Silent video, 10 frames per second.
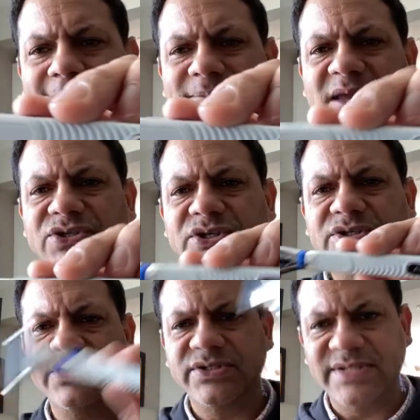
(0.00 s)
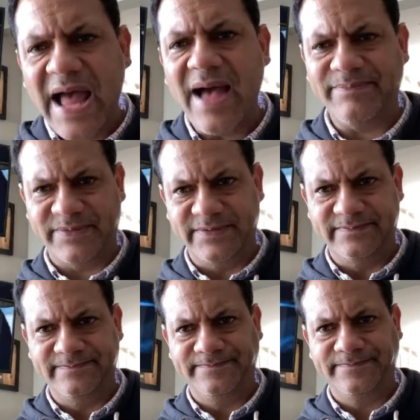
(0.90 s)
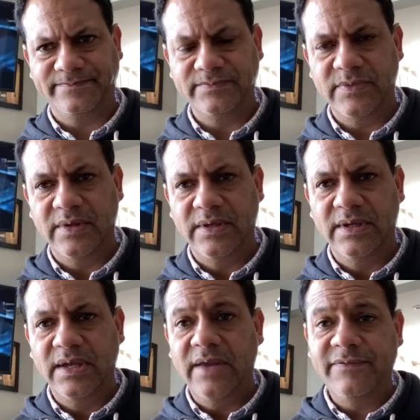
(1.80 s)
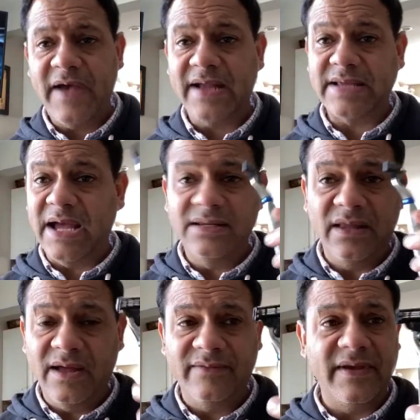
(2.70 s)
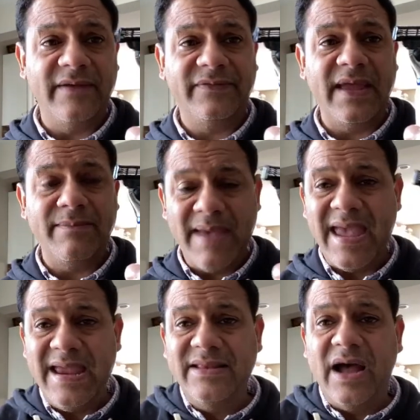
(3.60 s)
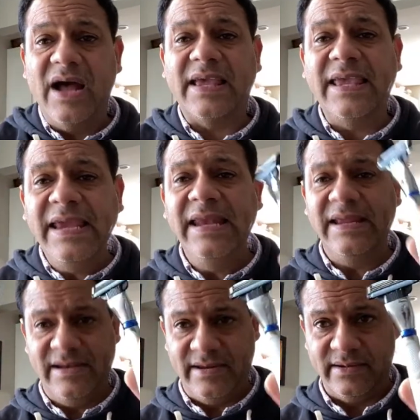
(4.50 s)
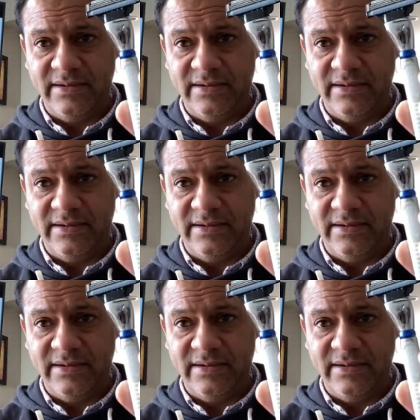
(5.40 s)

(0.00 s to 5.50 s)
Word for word: they should have just stopped. In fact, I'd love if they made a heated